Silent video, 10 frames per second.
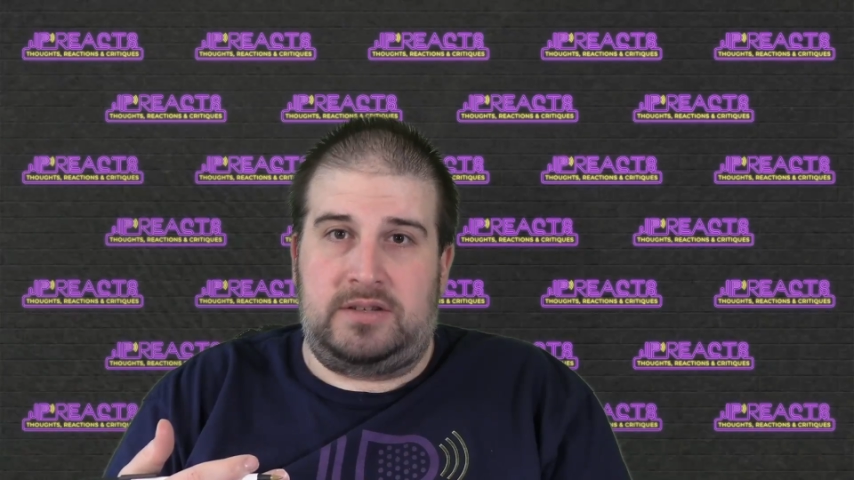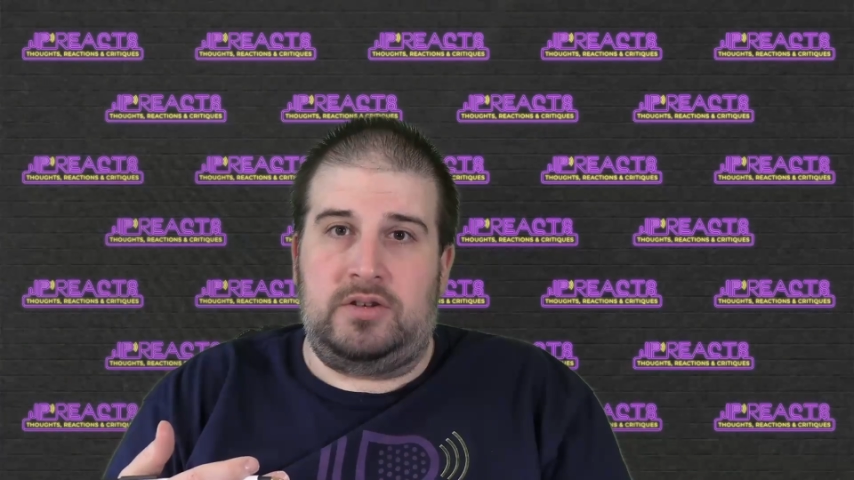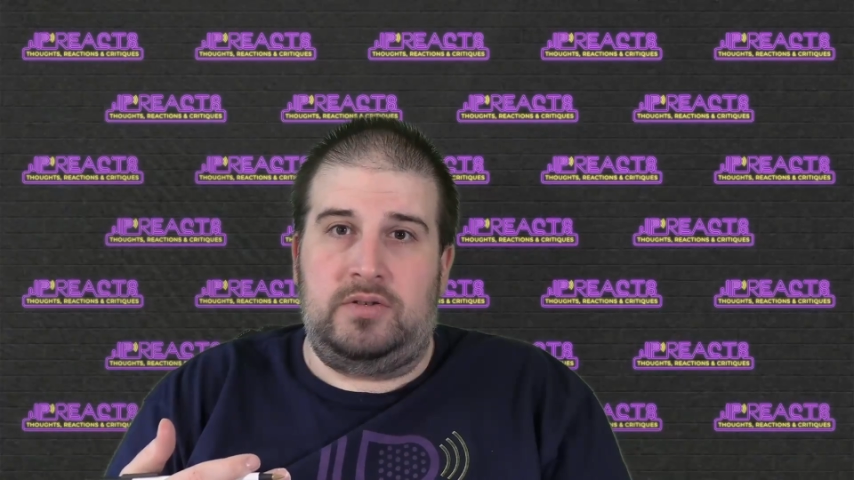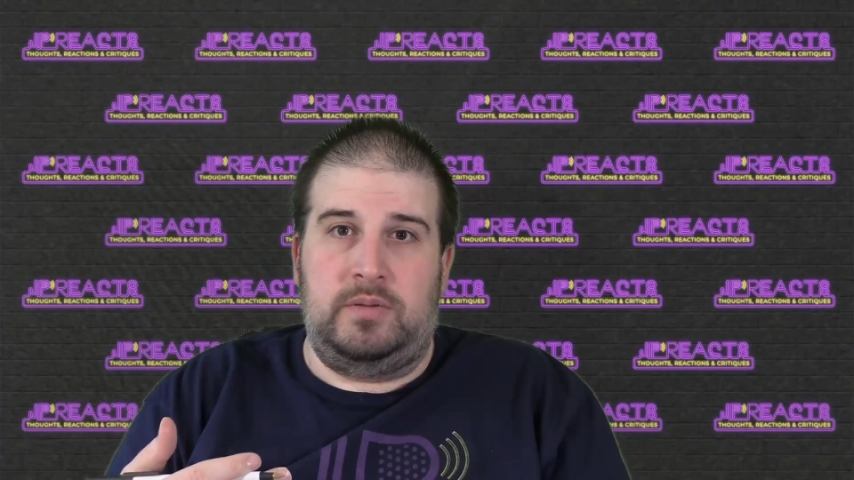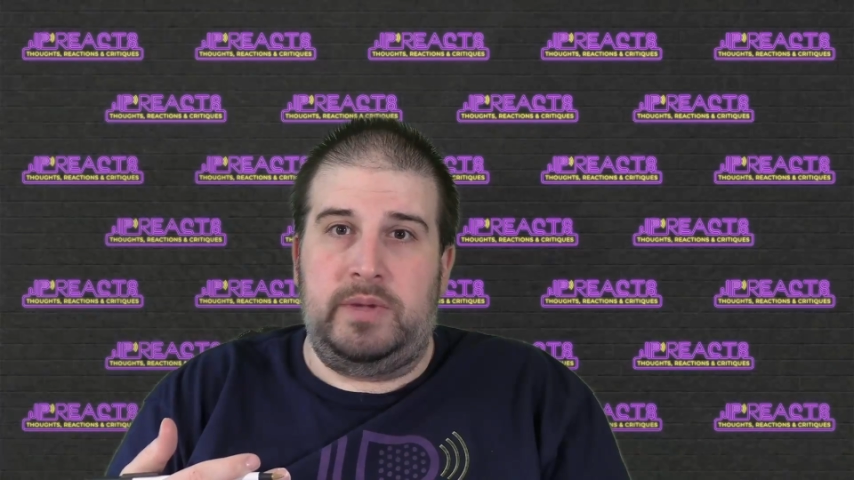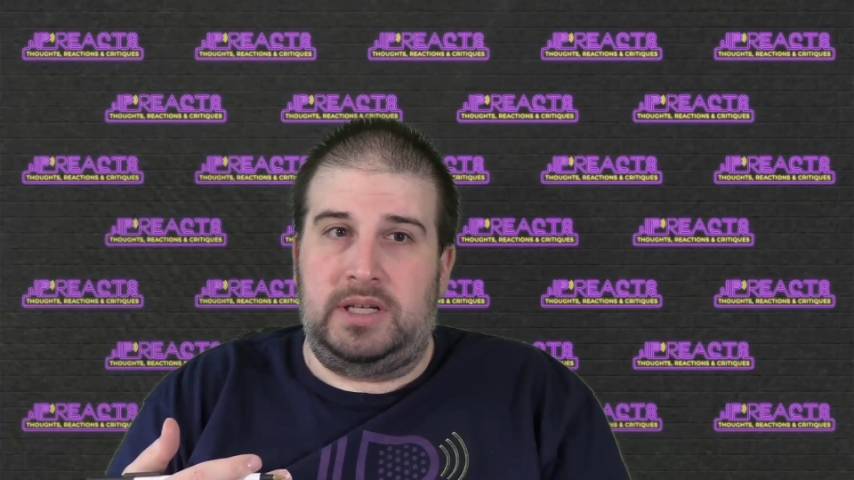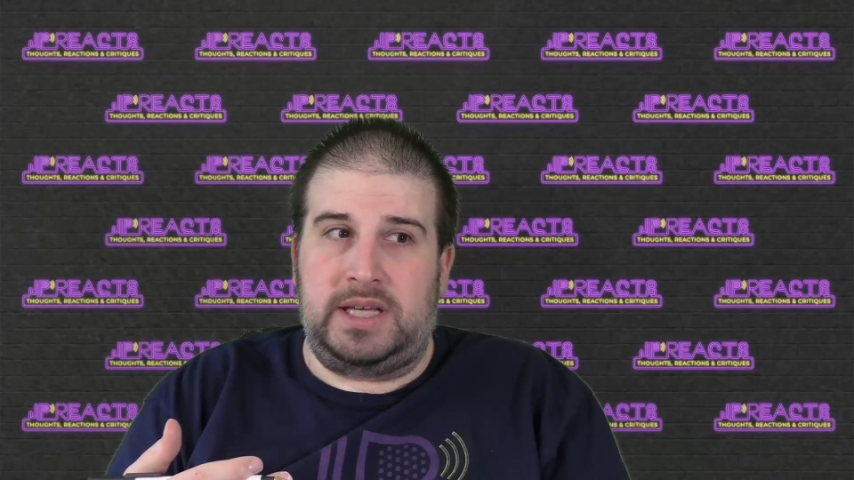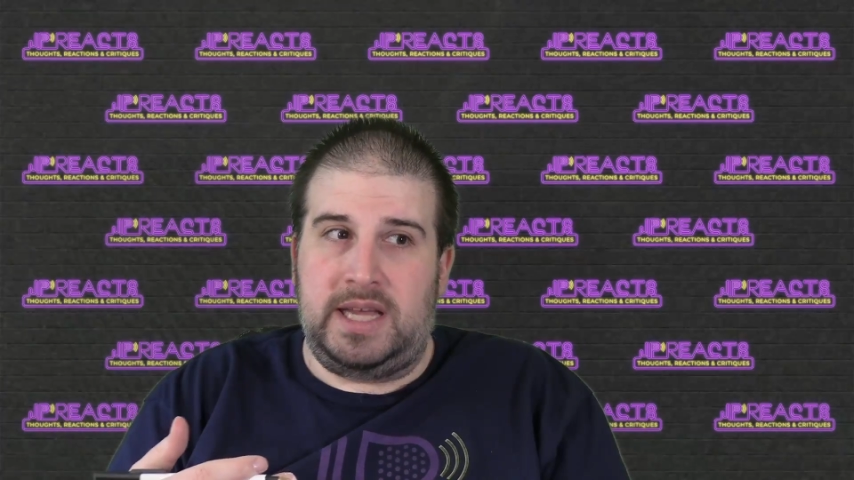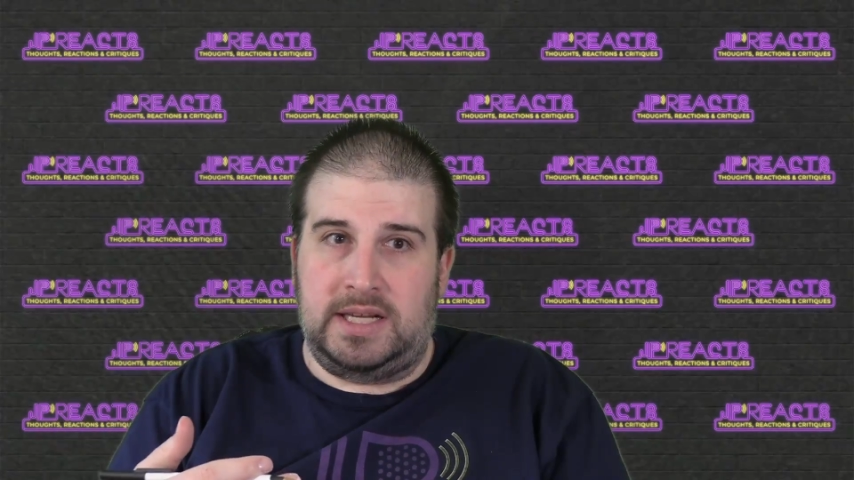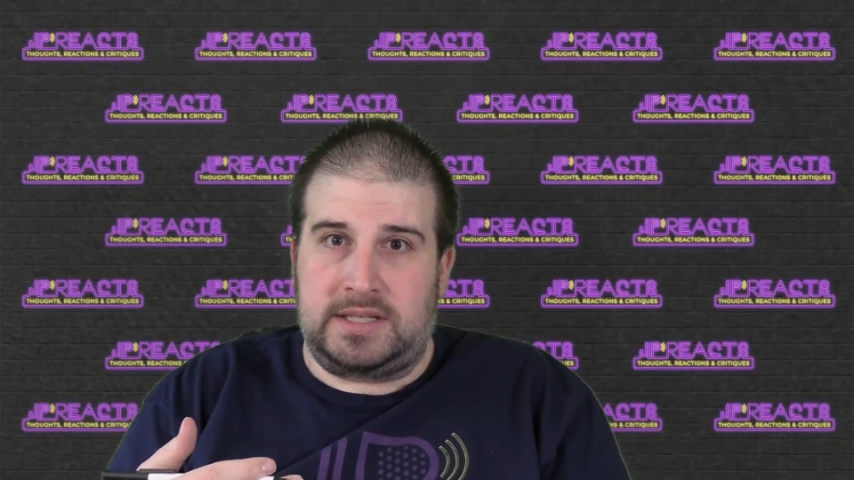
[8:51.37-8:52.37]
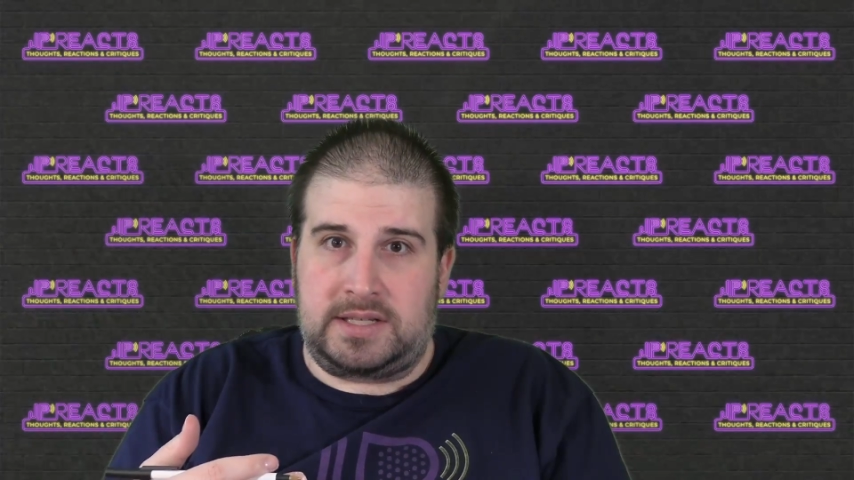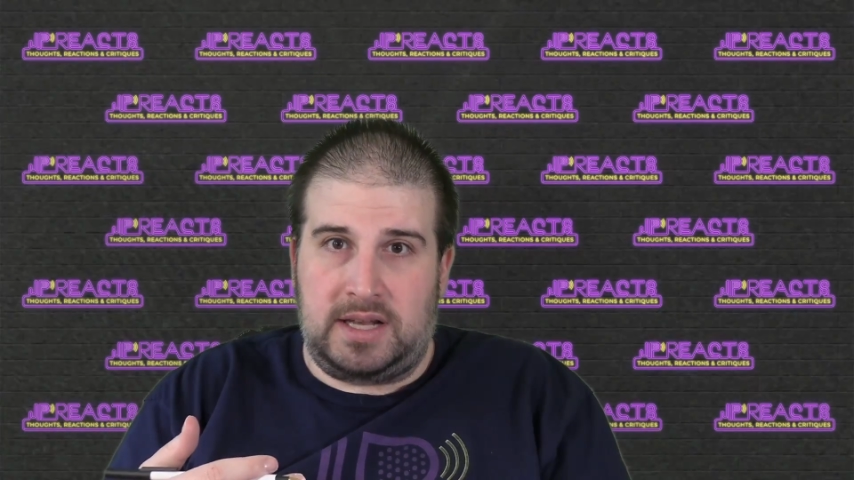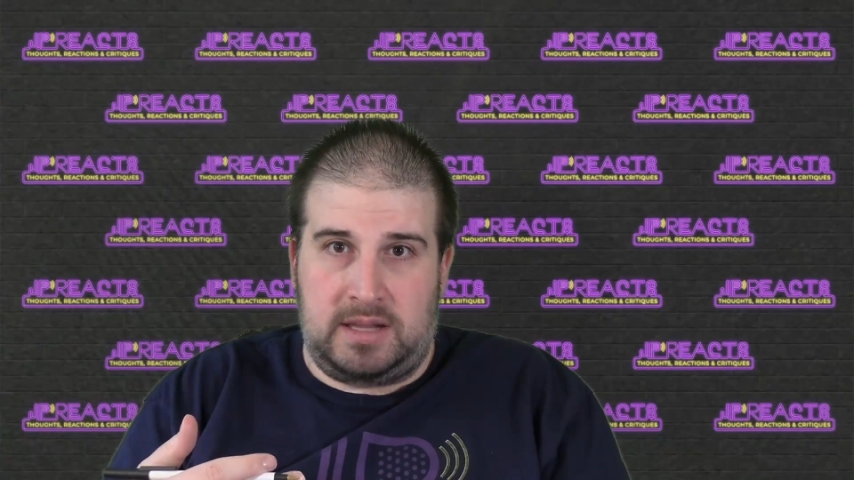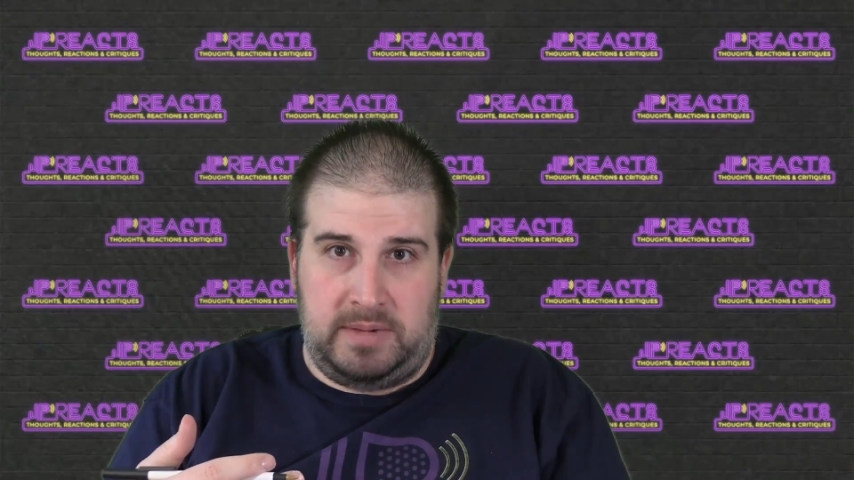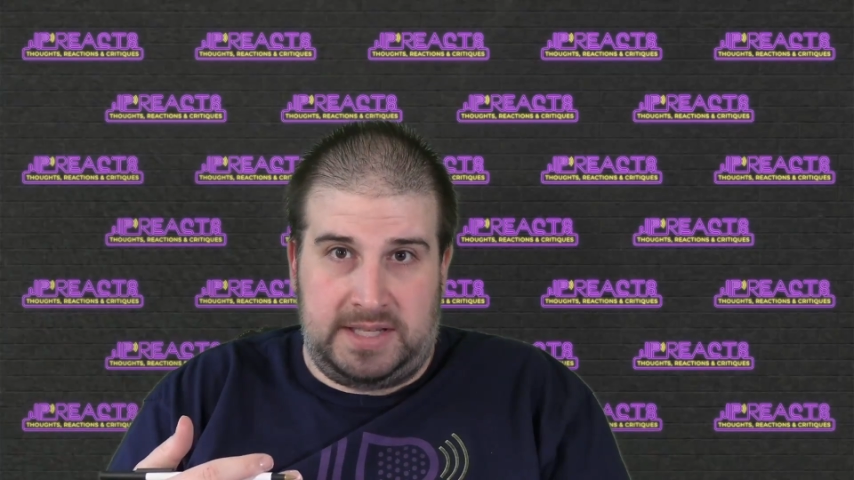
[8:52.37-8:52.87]
to the Middle East
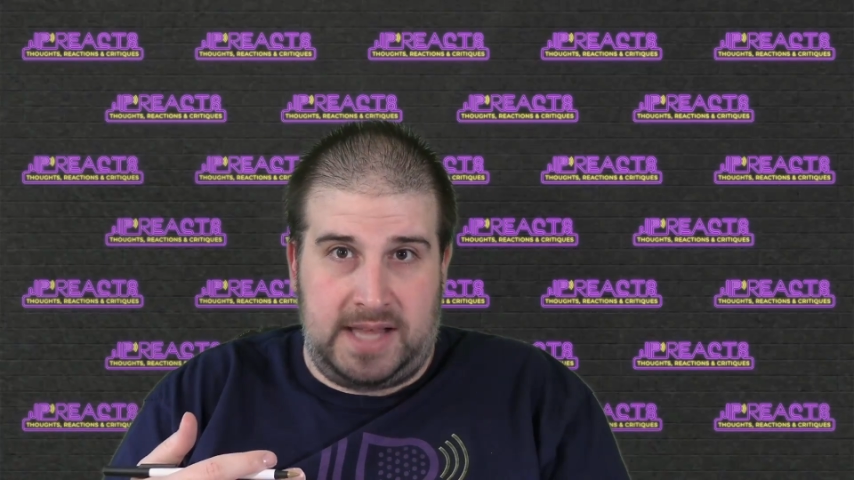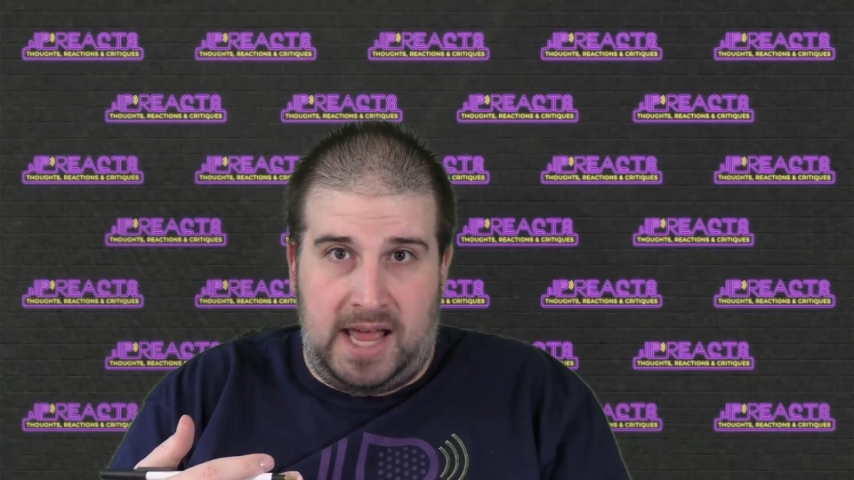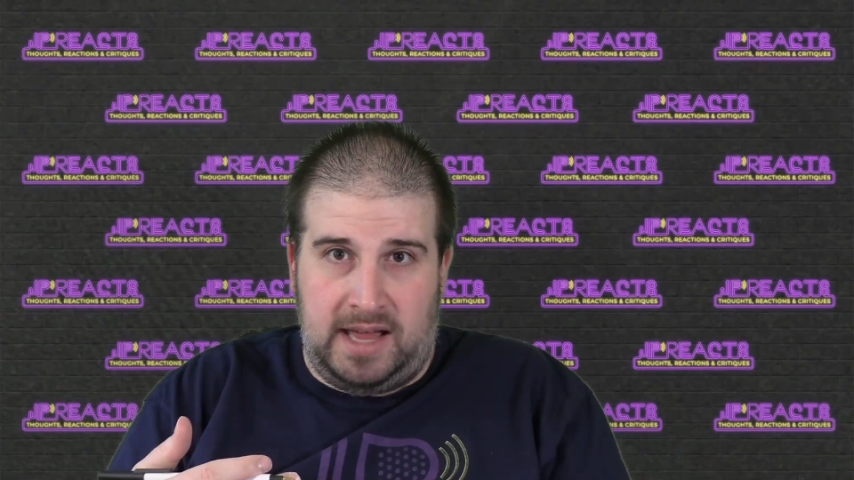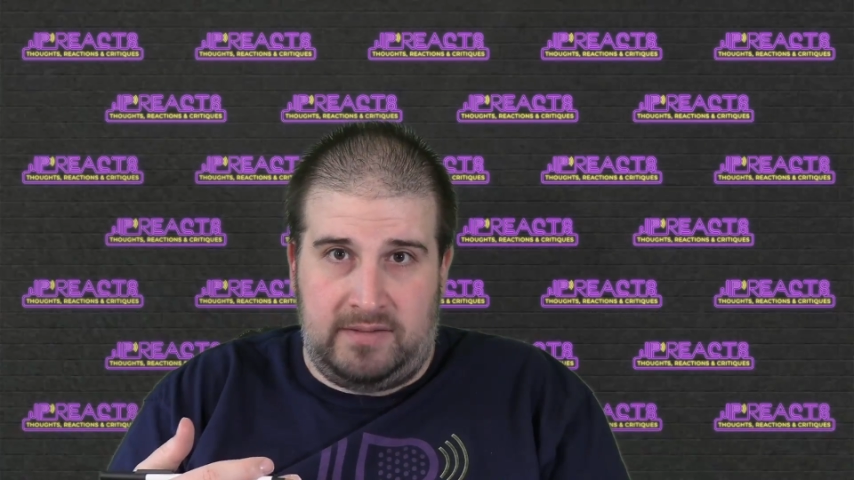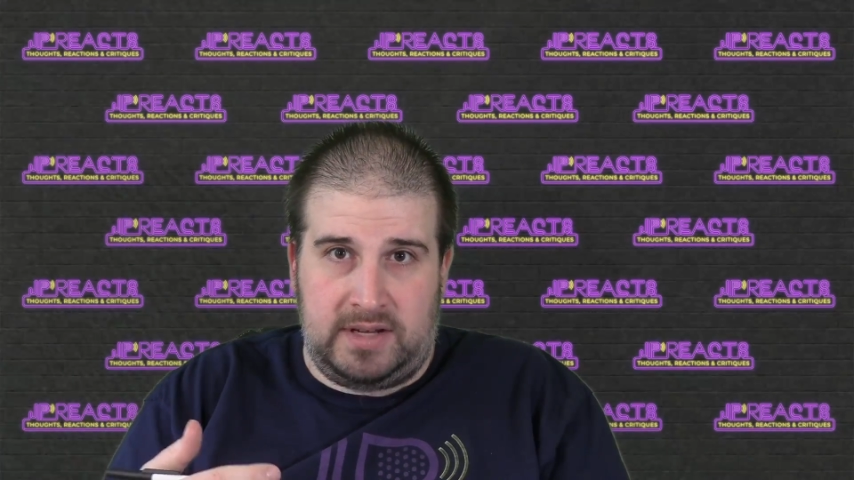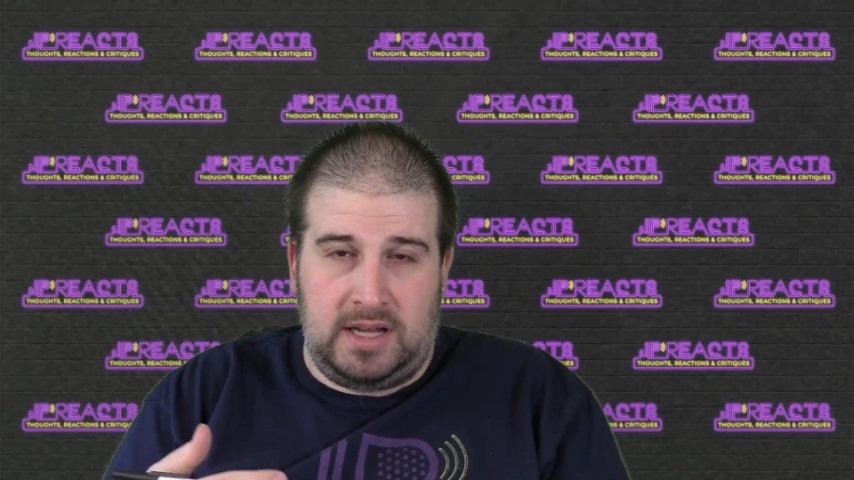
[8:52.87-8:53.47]
to be saved.